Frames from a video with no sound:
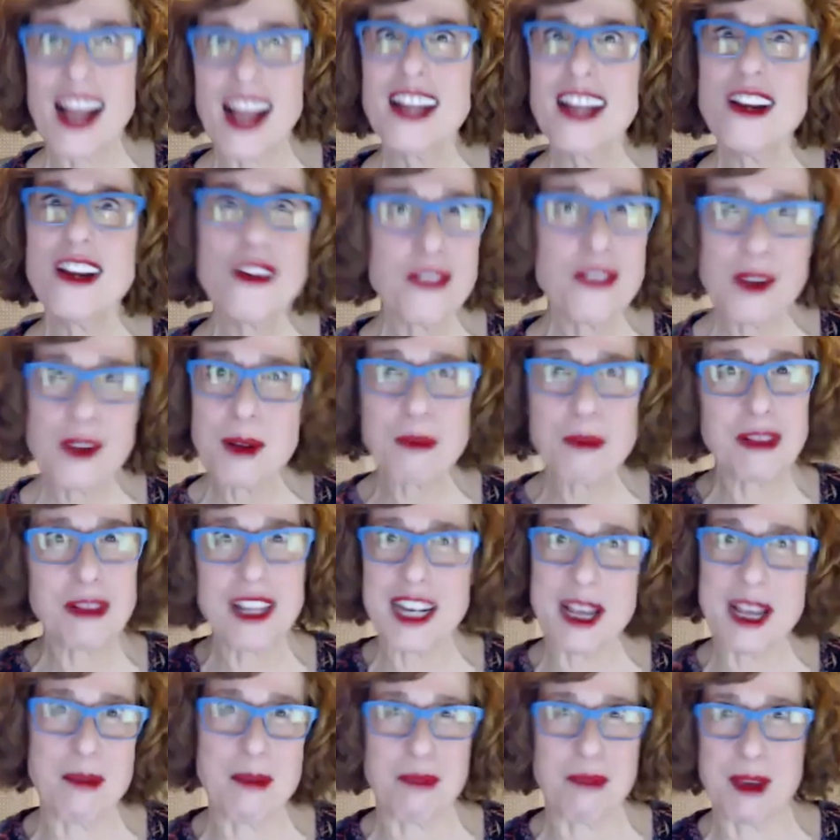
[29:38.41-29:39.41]
I know there are
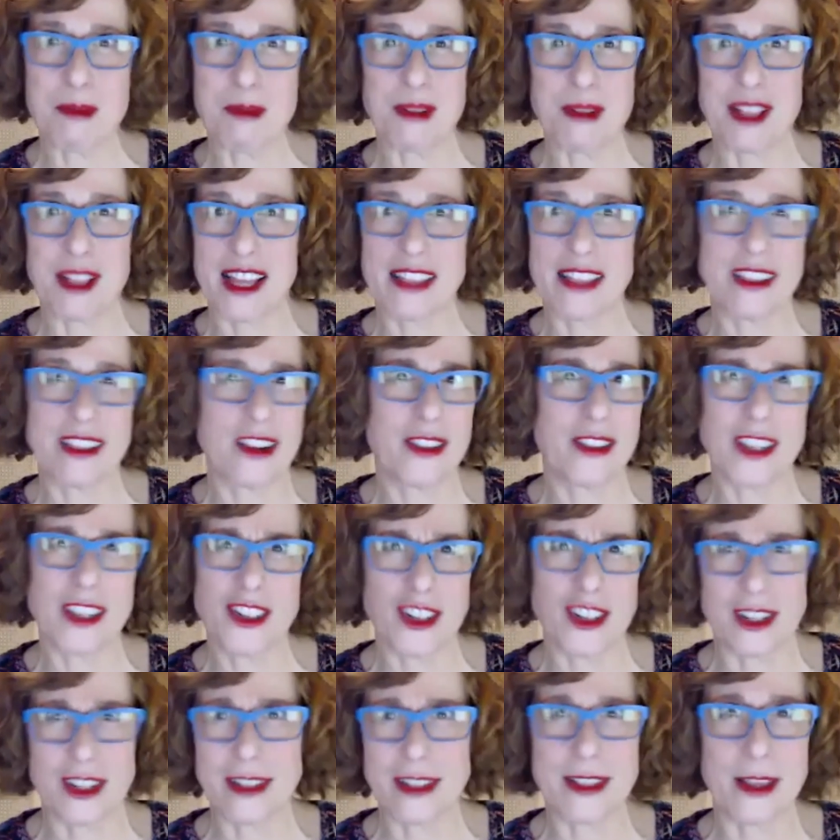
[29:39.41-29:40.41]
plenty of people out there that
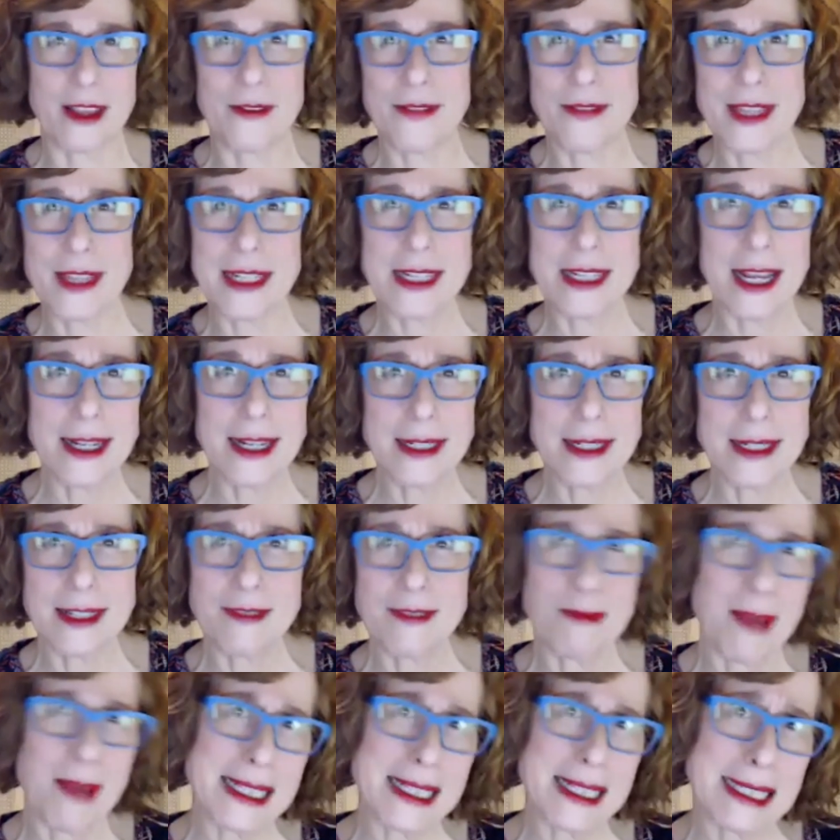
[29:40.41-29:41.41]
just love the taste
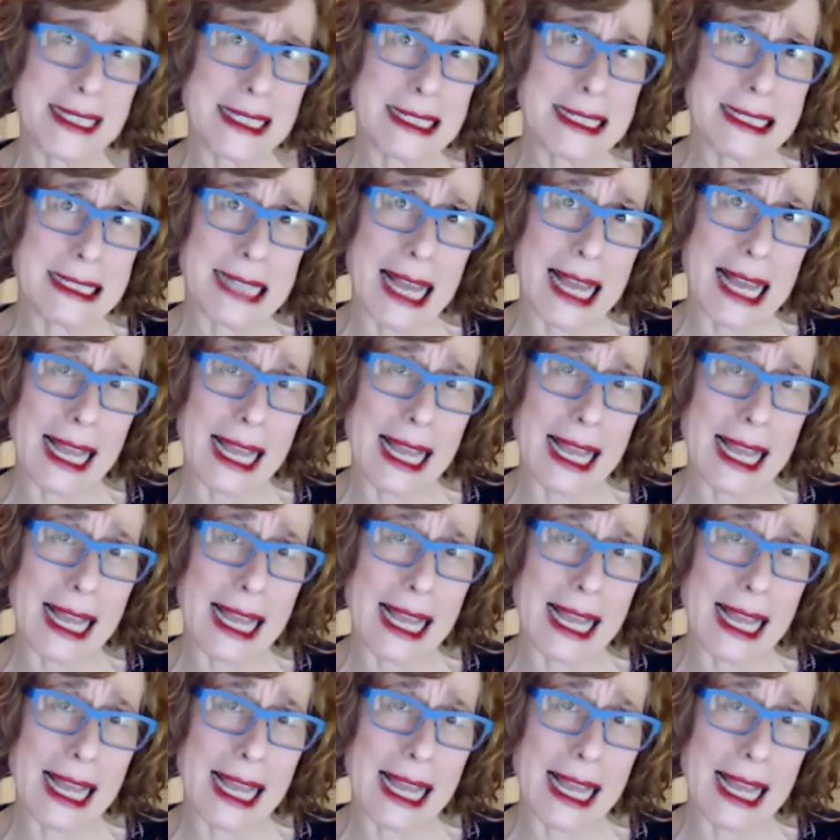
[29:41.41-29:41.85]
of matzah.